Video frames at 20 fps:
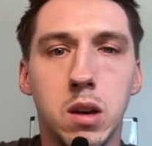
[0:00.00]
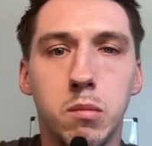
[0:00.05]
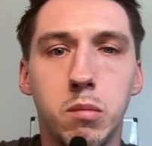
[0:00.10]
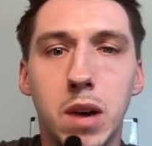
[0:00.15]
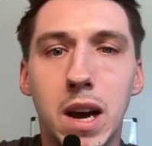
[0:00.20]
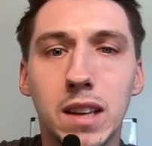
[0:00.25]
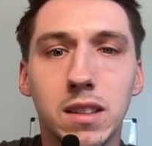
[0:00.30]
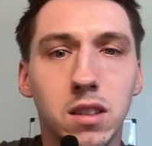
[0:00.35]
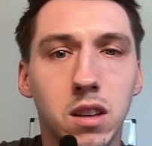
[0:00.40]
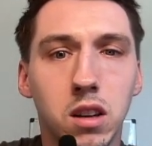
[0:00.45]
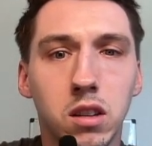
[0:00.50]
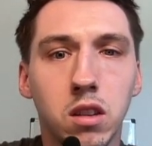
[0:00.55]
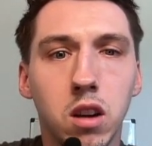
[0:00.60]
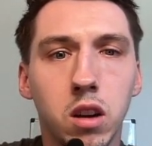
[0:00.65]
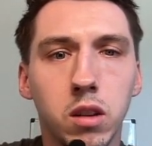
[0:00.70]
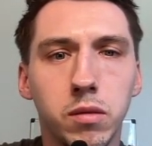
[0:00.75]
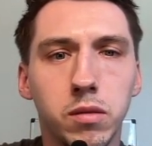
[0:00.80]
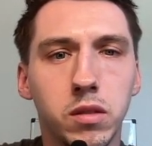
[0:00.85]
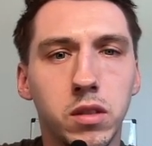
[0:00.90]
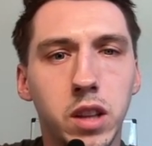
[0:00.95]
But as a
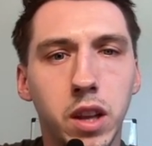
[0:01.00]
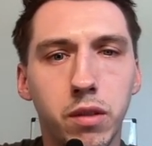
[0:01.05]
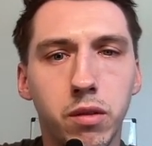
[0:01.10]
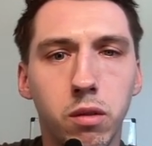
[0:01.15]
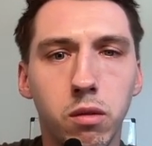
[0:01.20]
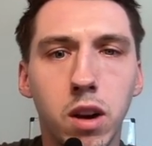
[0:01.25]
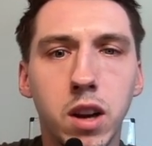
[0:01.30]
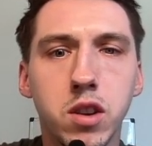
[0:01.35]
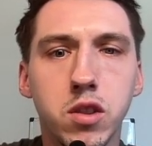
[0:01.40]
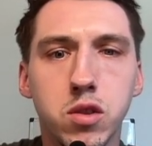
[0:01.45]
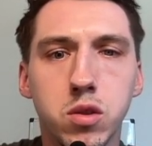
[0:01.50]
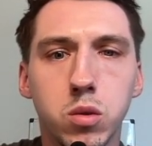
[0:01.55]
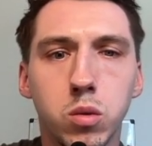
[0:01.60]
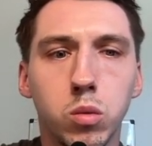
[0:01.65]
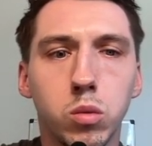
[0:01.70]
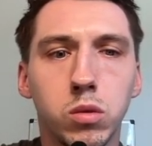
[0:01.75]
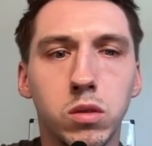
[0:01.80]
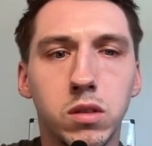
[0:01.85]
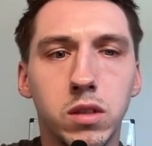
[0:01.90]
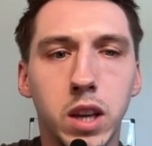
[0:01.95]
kind of
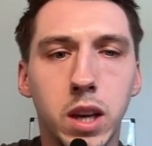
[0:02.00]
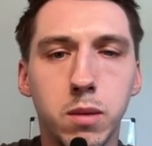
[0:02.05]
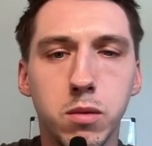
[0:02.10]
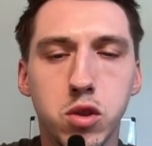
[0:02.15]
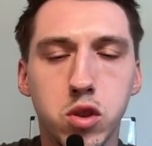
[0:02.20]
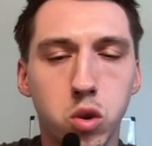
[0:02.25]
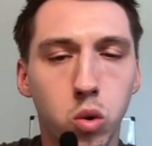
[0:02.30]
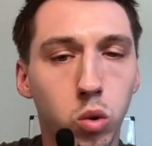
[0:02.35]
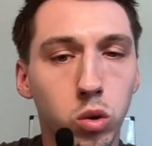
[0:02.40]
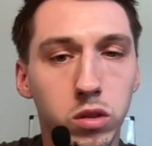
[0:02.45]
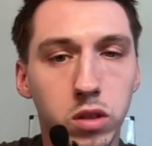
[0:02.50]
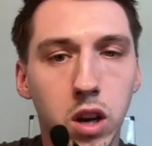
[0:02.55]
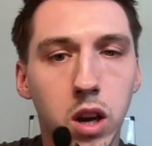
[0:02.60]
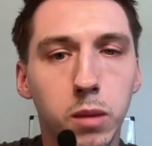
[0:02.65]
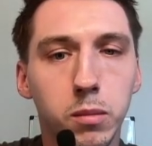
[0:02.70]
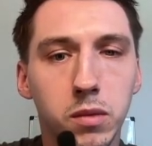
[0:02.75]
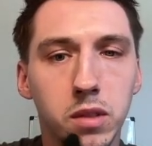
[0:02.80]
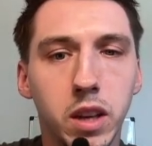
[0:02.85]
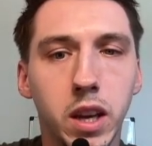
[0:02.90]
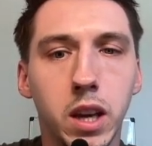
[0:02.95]
differential team,
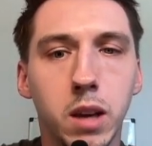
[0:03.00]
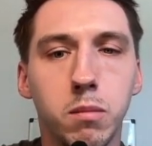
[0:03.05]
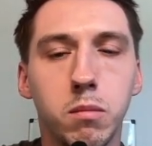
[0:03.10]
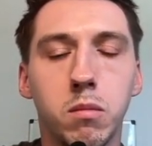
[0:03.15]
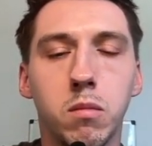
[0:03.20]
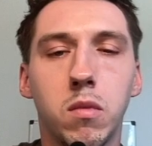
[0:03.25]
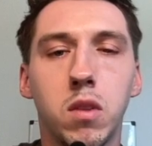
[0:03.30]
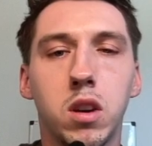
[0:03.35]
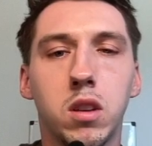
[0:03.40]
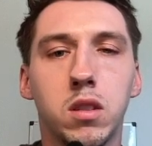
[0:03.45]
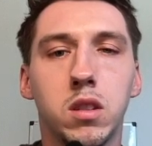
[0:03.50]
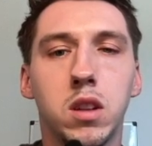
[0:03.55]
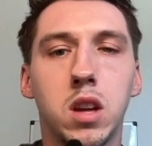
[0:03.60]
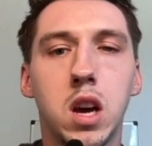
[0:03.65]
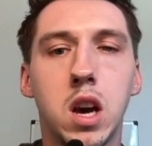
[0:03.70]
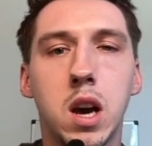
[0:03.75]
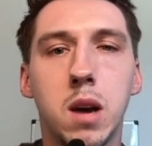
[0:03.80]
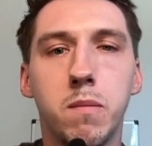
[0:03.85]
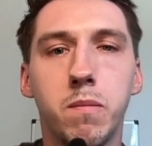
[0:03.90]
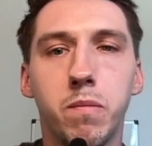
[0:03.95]
short-term team,
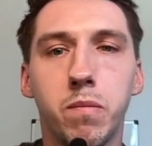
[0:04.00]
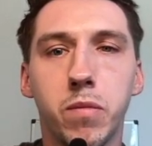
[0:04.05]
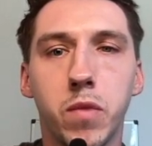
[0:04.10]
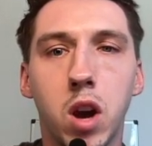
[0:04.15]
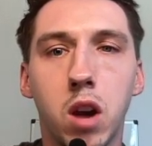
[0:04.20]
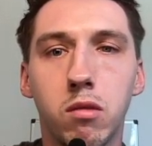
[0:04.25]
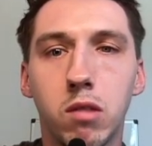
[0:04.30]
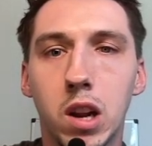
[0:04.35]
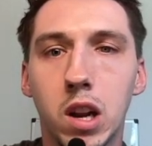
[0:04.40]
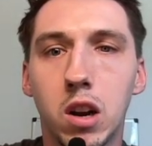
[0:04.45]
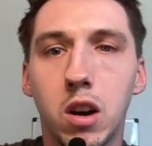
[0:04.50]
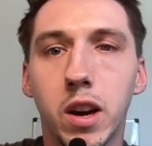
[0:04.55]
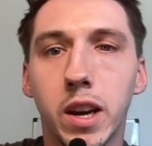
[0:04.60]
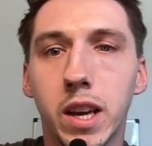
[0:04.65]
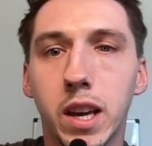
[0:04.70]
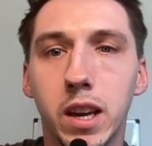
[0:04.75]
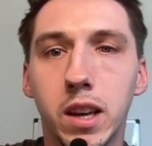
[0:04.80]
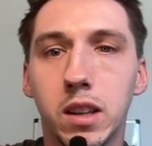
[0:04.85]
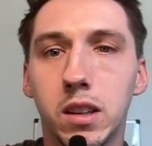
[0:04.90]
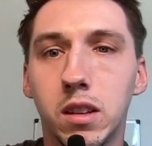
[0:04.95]
I really
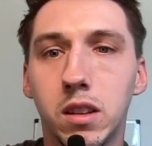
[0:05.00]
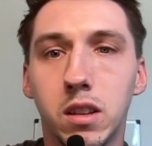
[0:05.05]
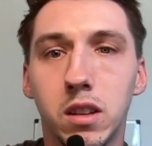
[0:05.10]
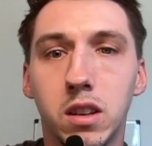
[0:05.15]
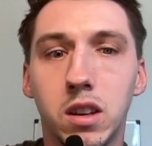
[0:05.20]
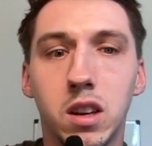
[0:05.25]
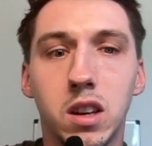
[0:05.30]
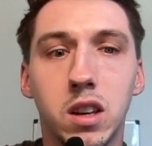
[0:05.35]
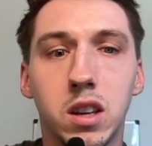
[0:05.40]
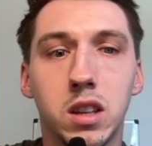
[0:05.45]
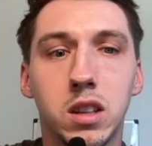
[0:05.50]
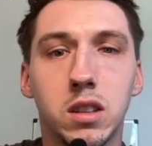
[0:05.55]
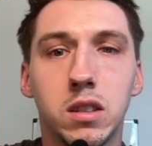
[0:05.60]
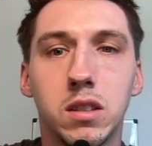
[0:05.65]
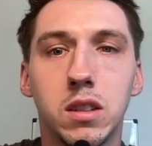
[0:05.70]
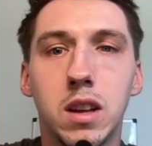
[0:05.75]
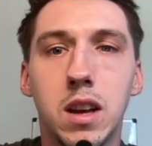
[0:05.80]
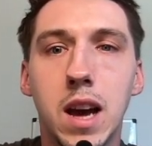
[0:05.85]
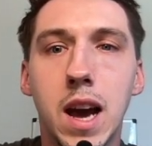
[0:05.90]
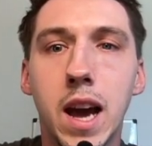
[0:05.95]
like it. The
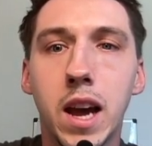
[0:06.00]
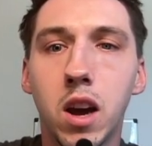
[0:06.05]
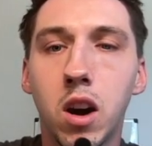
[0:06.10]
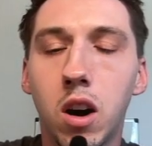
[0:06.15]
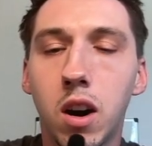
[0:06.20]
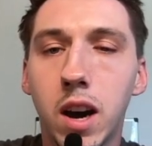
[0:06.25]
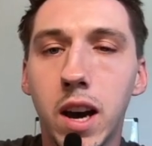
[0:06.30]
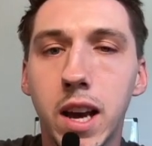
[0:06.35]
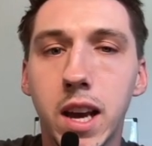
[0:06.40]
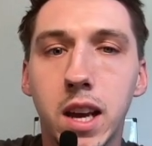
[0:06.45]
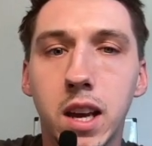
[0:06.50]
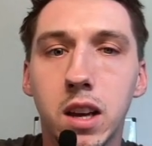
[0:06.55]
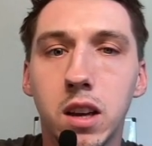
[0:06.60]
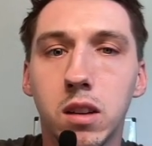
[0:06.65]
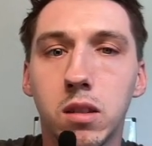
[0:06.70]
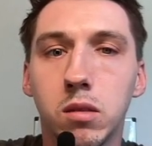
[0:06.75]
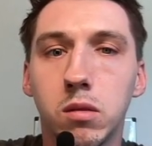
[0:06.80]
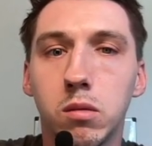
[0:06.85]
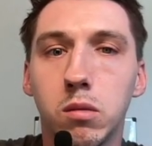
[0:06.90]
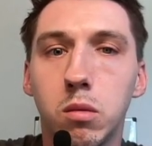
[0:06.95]
AI
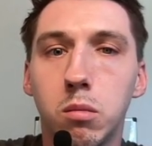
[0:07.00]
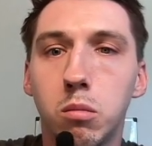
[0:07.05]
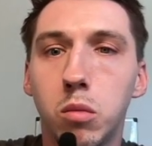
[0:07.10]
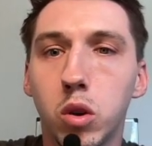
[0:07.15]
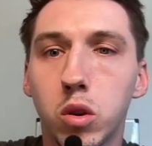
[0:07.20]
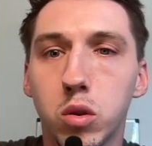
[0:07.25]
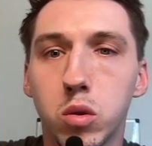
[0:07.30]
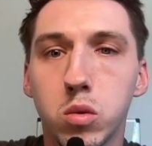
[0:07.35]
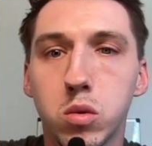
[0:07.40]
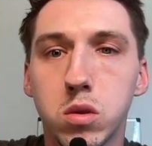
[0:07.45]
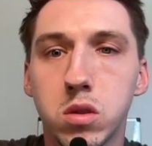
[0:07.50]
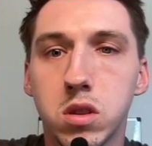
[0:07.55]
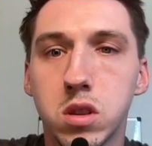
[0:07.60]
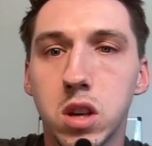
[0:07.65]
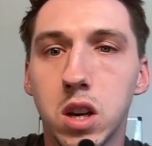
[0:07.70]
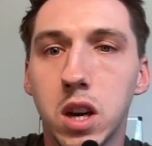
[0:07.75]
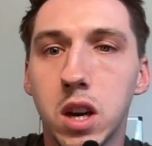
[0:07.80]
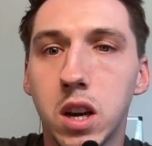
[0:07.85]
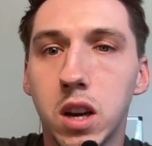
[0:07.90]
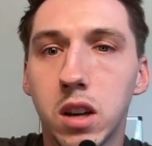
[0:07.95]
models
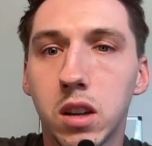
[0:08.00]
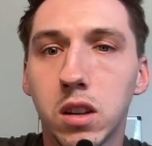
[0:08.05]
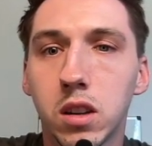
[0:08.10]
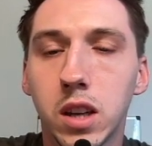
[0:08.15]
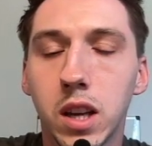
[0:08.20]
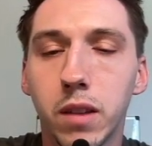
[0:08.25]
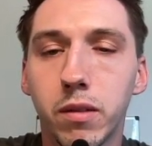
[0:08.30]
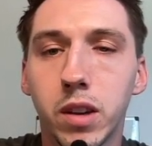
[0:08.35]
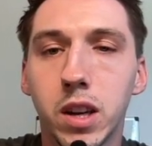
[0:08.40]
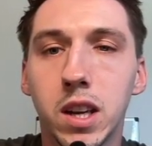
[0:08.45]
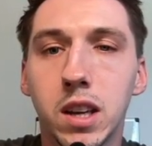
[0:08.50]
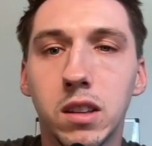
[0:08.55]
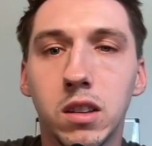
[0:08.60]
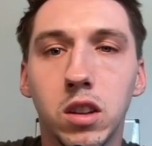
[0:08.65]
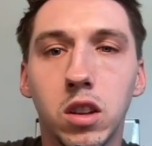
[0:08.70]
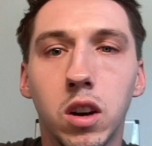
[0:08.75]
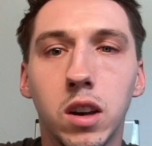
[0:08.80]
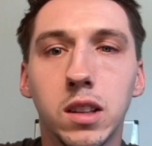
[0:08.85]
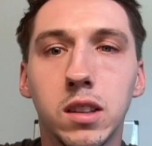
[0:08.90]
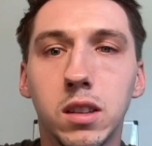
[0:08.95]
giving it a
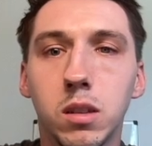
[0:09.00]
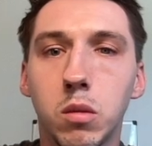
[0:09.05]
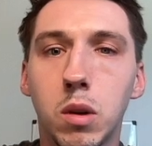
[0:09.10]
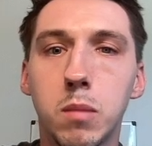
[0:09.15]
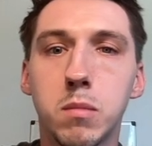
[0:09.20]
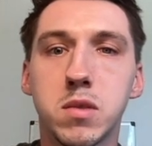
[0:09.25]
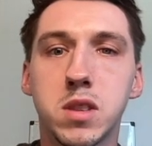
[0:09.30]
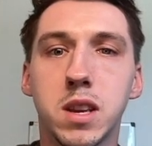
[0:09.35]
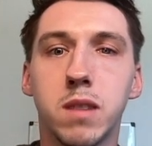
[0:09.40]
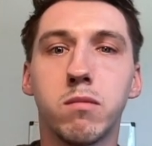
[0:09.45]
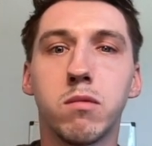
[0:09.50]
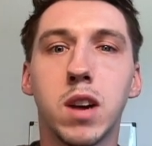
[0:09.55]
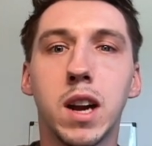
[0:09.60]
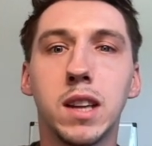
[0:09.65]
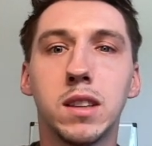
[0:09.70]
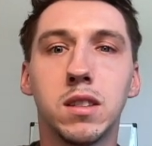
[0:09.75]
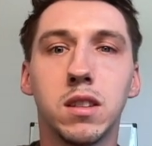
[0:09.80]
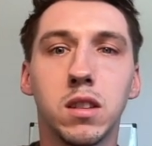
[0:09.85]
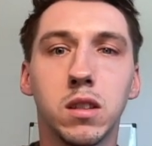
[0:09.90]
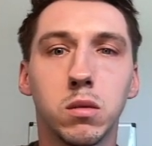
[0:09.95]
91%
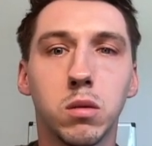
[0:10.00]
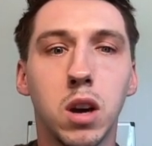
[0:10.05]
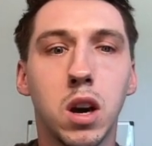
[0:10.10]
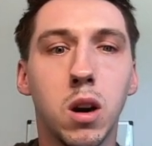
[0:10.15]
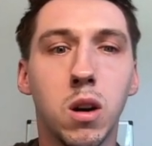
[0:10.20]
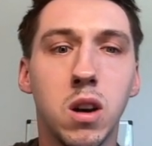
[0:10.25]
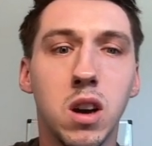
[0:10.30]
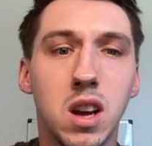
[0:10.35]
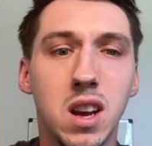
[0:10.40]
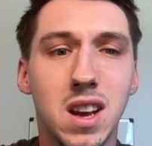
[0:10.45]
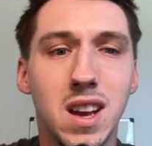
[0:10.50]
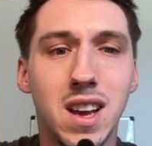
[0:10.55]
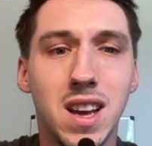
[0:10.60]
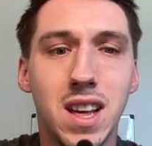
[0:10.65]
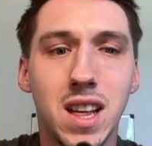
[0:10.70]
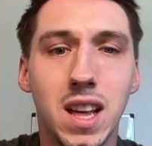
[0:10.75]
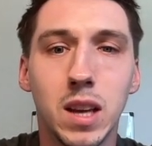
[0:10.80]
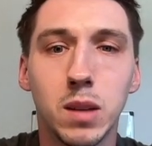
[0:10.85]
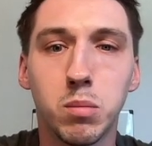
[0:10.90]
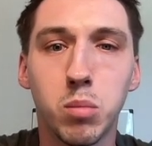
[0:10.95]
rating as well.
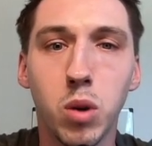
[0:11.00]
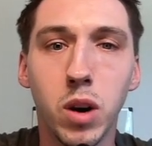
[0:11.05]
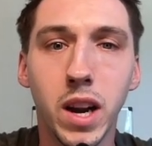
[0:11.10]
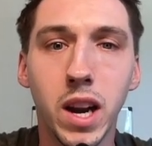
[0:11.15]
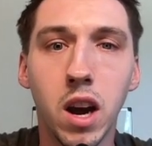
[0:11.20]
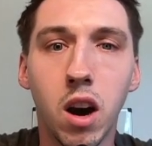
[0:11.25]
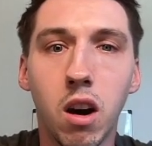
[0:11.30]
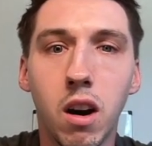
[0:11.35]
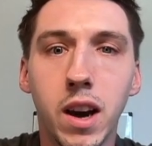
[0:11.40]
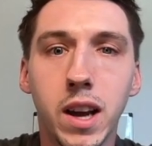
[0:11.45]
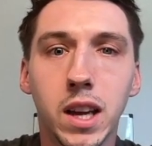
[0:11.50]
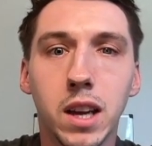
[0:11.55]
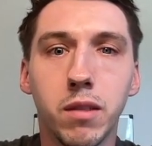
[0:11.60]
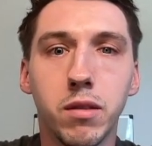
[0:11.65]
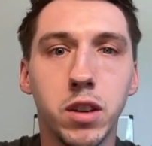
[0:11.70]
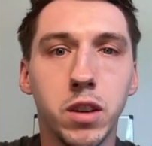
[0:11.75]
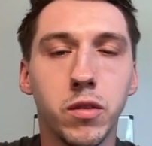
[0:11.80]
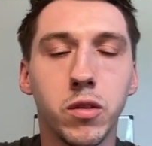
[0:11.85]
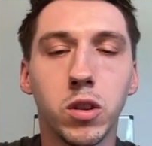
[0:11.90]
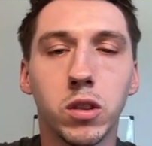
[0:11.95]
That's pretty high,
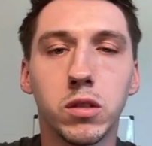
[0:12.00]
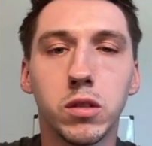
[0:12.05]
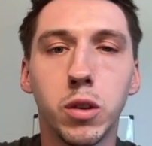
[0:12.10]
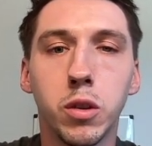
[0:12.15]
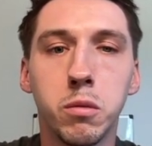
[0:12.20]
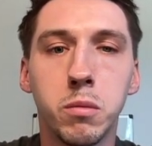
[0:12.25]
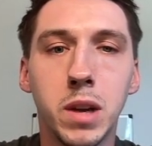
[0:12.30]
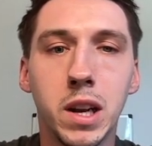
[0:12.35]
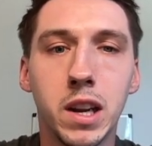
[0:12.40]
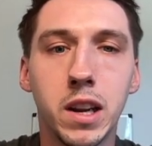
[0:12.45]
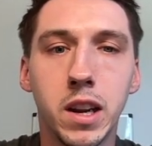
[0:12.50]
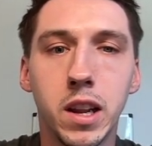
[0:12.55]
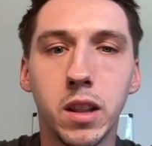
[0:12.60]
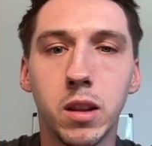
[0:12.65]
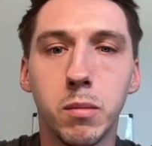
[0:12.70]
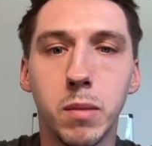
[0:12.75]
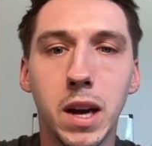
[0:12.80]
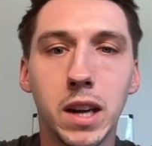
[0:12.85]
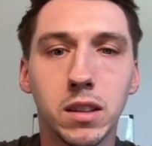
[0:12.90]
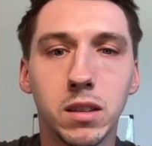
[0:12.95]
given you've got 2 million in
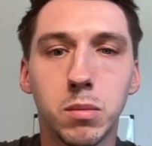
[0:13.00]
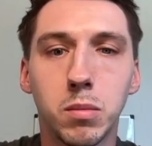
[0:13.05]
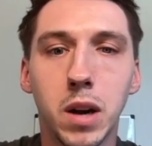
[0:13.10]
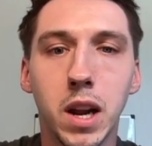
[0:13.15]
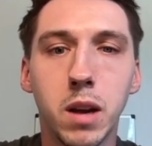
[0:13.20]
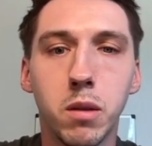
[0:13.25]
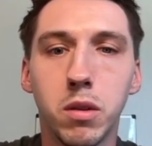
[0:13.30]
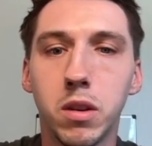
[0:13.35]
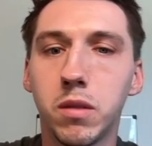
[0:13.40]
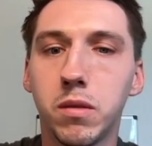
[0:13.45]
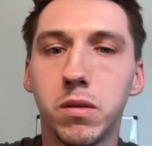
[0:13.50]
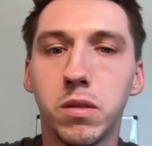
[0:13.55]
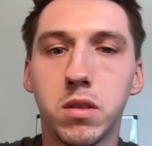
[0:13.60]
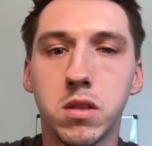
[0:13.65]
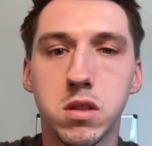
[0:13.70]
the bank to play with.